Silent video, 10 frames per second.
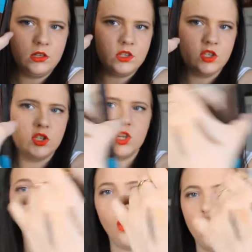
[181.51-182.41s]

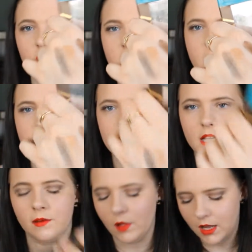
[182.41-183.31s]
so gorgeous.
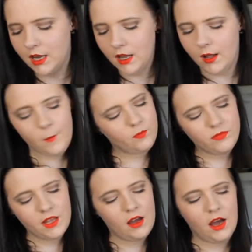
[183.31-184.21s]
Like,
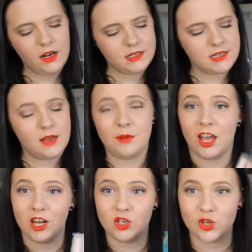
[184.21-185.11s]
honestly, I'm
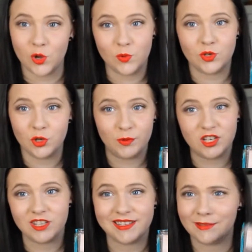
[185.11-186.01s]
not going to show you too
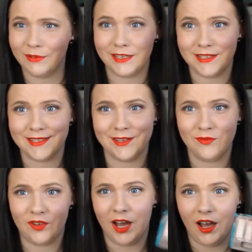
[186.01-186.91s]
much of this because
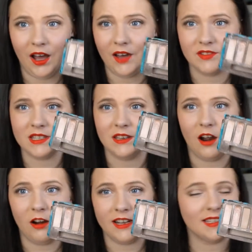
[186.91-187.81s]
you've obviously
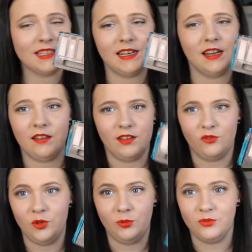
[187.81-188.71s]
already seen it.
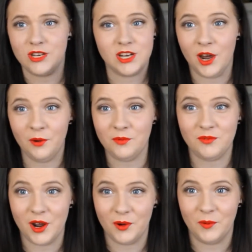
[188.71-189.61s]
If you
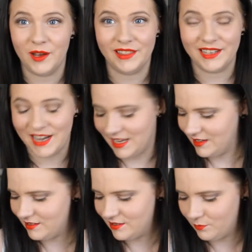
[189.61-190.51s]
don't know what the
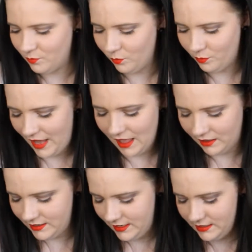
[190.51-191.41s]
Naked
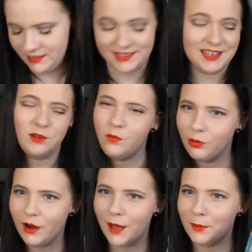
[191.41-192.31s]
palette is, then you
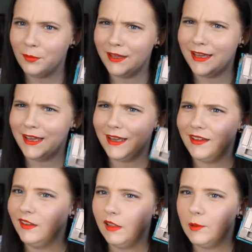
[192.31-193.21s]
probably